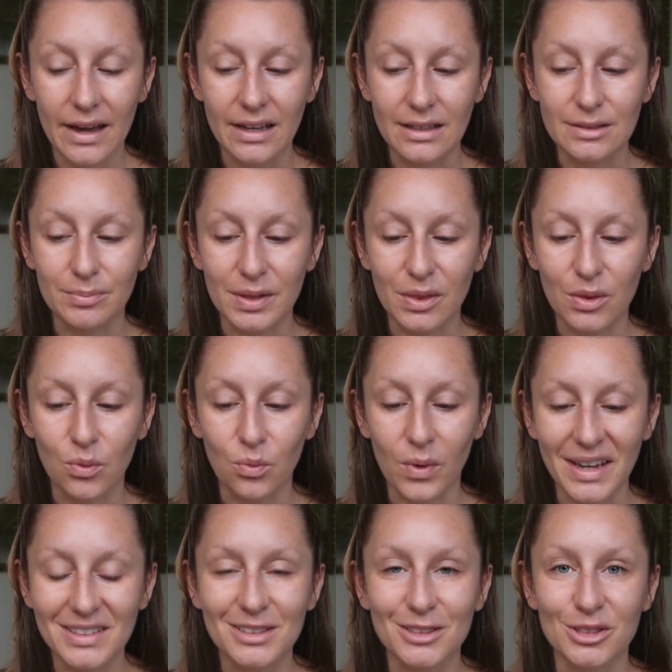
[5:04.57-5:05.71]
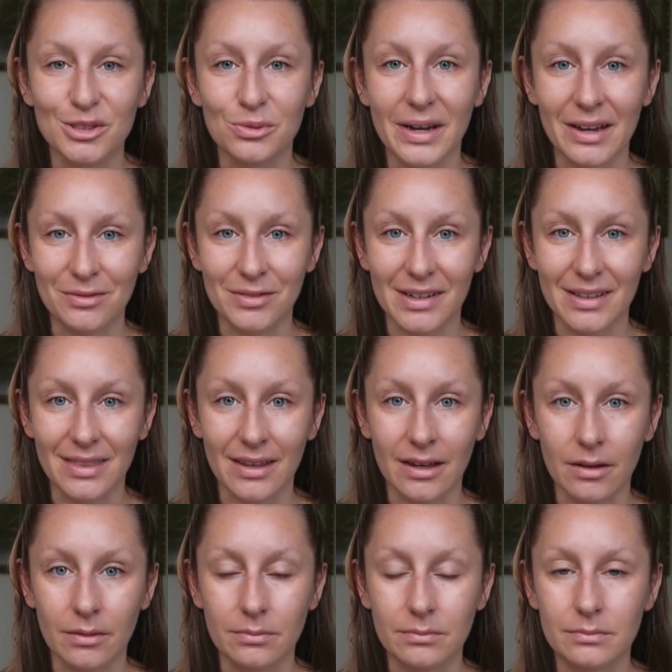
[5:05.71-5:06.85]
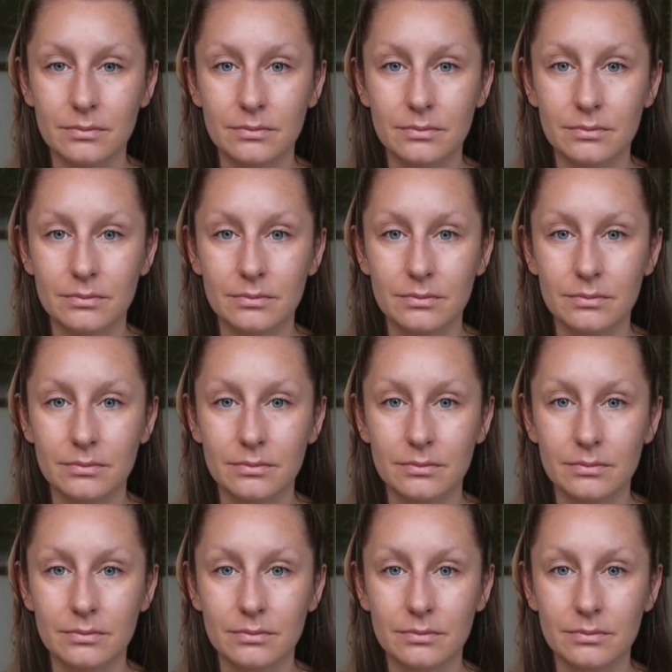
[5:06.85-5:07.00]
has been the way to do everything.